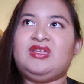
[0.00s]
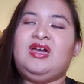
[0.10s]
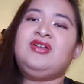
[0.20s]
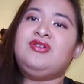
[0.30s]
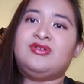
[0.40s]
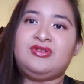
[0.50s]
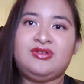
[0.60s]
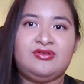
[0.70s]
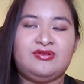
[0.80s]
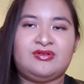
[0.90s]
I don't
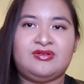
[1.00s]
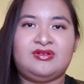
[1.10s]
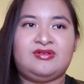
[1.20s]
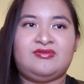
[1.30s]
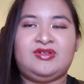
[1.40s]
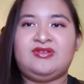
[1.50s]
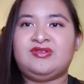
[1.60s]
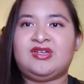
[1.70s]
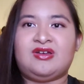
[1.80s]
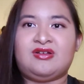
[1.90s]
know, when you
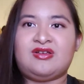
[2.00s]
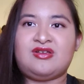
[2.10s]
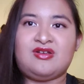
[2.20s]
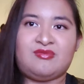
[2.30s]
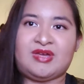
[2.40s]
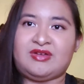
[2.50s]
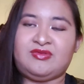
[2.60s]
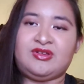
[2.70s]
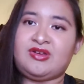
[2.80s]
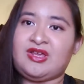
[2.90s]
share your bed
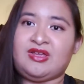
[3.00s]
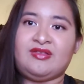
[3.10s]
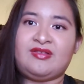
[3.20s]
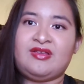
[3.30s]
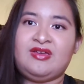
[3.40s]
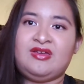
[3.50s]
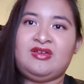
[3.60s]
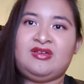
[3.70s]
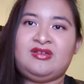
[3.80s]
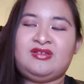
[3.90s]
with your kids,
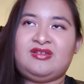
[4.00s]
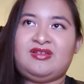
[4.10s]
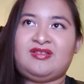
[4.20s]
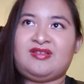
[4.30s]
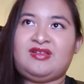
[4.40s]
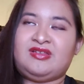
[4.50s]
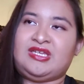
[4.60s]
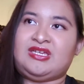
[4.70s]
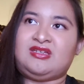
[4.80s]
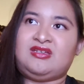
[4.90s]
isn't it
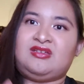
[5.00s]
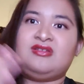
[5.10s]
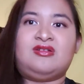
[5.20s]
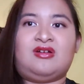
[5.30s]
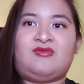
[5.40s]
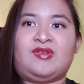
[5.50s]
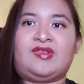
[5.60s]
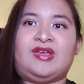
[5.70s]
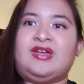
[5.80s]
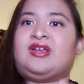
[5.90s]
like you're on one
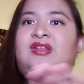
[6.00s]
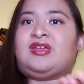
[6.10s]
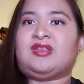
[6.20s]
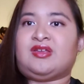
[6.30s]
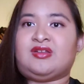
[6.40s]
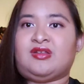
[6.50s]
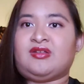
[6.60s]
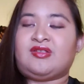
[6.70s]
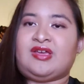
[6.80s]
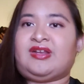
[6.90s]
side and the kids on the
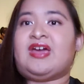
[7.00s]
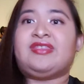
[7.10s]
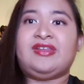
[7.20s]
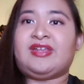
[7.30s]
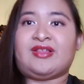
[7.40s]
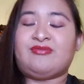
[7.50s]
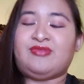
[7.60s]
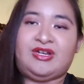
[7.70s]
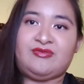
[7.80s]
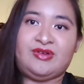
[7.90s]
other side? I think that's
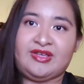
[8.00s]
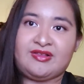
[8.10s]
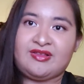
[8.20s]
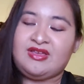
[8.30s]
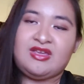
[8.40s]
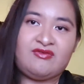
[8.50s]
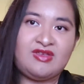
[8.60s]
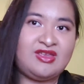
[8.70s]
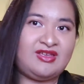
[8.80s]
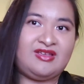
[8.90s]
what it was, if
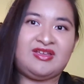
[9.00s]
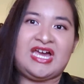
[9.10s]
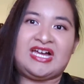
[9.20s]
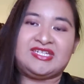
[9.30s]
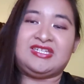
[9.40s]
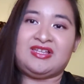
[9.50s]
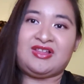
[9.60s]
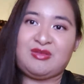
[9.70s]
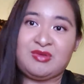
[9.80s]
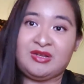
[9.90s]
he actually did
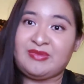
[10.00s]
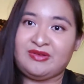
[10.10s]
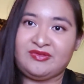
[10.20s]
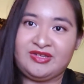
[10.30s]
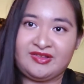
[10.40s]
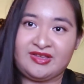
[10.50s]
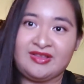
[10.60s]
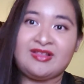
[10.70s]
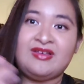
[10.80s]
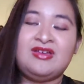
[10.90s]
sleep in the bed with these kids.